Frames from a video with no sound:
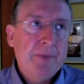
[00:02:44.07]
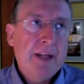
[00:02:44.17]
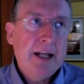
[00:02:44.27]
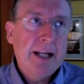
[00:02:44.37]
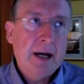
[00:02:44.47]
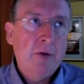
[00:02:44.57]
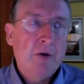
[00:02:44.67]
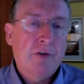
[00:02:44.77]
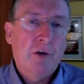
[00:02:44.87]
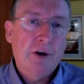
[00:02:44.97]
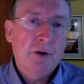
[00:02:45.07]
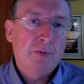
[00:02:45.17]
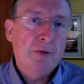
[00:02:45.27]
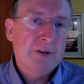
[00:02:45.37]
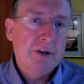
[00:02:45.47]
the outlook for you is
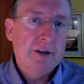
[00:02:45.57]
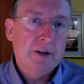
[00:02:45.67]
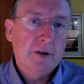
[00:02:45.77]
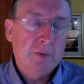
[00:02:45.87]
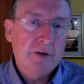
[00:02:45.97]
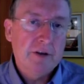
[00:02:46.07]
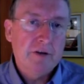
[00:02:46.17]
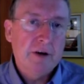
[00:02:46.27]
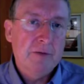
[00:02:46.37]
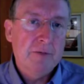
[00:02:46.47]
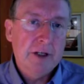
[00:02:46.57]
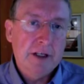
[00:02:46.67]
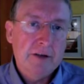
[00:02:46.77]
pretty grim, really.